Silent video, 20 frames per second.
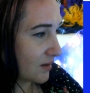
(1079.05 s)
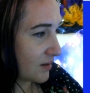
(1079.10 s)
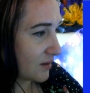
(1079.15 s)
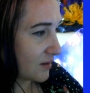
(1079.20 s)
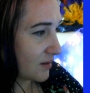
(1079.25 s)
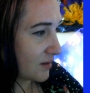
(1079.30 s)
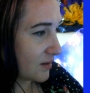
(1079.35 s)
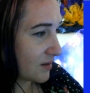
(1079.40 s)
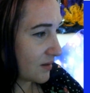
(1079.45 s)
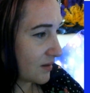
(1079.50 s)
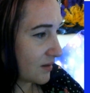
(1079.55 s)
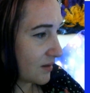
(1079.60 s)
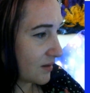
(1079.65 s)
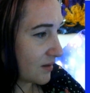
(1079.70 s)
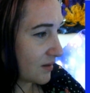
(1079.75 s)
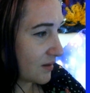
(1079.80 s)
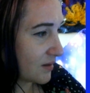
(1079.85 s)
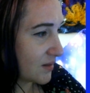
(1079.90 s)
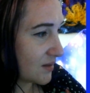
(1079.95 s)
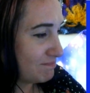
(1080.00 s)
plant
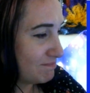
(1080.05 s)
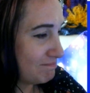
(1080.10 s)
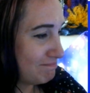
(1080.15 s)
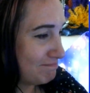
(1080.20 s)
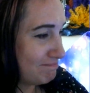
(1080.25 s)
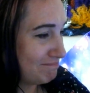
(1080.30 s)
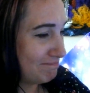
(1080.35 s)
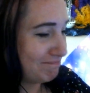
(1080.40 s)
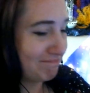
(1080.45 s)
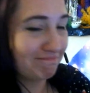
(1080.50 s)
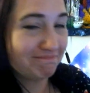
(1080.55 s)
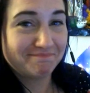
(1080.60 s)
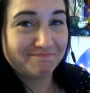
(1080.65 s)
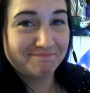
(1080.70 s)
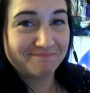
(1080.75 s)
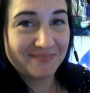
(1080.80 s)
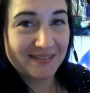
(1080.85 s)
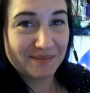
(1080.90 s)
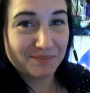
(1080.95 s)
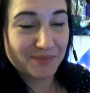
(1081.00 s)

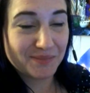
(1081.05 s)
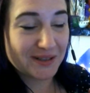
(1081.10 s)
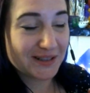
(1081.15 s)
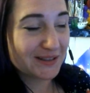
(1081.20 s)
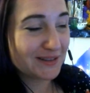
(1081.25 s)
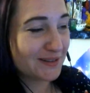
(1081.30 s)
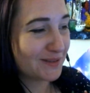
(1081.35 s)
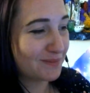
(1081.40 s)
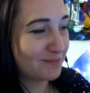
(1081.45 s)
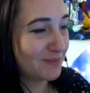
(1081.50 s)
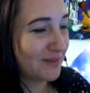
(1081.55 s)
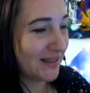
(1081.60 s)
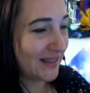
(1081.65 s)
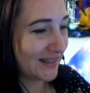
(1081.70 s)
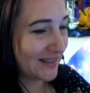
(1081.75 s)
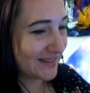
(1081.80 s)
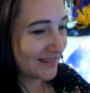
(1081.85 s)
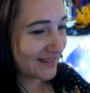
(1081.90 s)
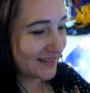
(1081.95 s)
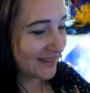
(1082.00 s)
in my
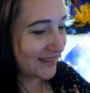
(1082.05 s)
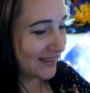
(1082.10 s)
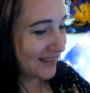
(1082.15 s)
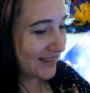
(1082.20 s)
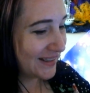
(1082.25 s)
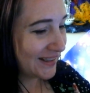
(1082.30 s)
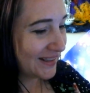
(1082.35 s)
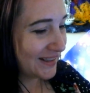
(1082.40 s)
place.